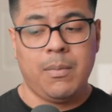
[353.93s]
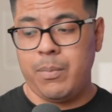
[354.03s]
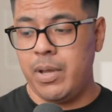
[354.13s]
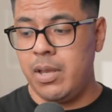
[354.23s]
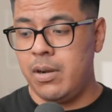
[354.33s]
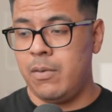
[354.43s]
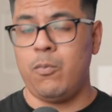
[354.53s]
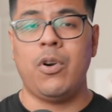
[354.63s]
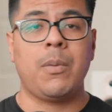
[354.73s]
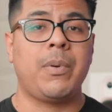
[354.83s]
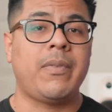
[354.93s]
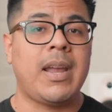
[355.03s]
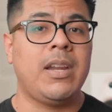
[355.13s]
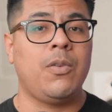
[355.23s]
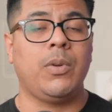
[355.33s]
but your work
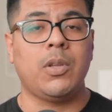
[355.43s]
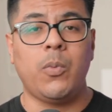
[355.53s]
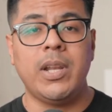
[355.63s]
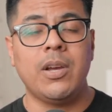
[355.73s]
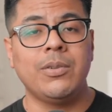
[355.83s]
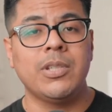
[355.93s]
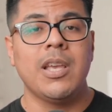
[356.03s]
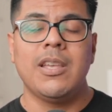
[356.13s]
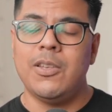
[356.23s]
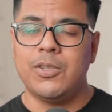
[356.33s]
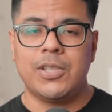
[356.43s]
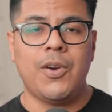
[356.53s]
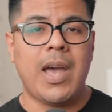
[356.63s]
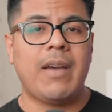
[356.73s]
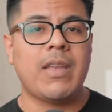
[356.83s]
provided you with the Windows, you
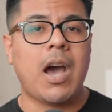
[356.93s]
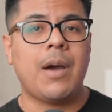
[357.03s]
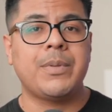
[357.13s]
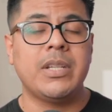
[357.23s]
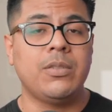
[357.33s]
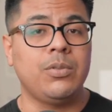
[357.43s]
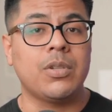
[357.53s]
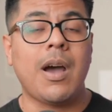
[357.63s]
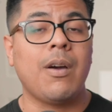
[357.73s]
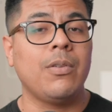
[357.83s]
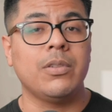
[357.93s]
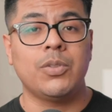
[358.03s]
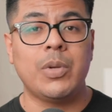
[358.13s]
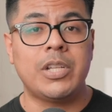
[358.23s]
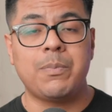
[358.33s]
still have the option to toggle the
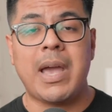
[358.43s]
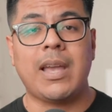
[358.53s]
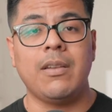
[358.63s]
switch back